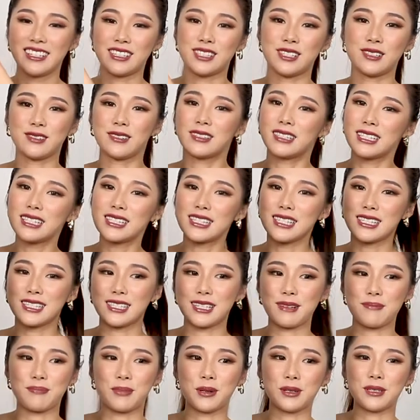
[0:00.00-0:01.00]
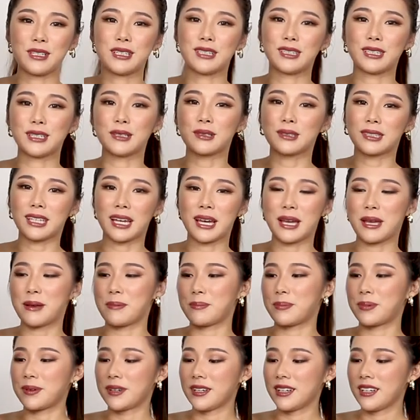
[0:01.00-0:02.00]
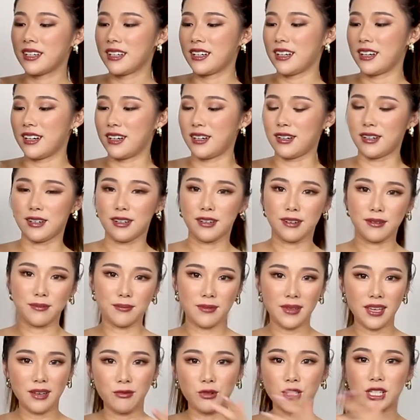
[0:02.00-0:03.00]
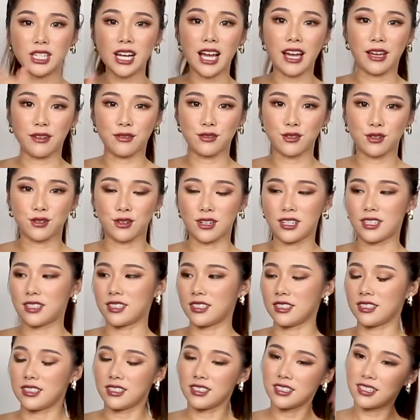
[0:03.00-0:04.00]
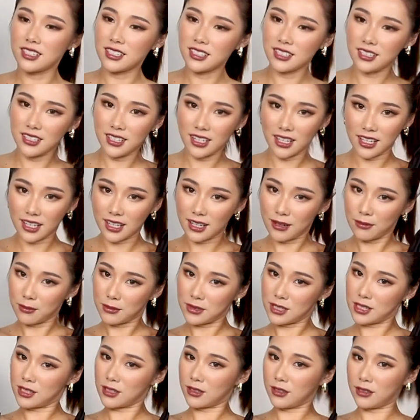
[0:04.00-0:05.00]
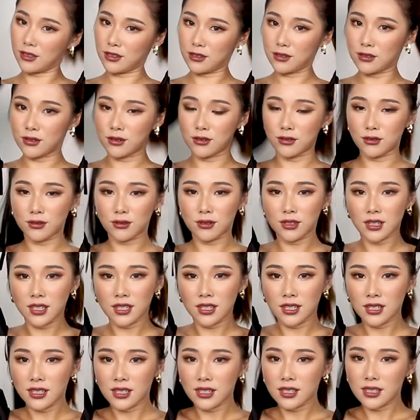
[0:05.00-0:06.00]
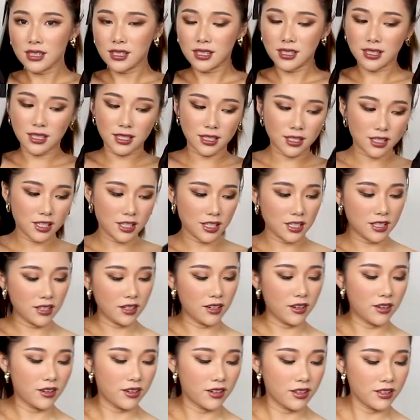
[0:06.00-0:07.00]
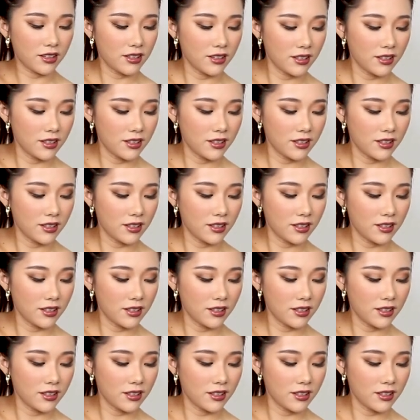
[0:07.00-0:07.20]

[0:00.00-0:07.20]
So this is a ponytail type, which I've straightened, and I'm just going to cinch it on.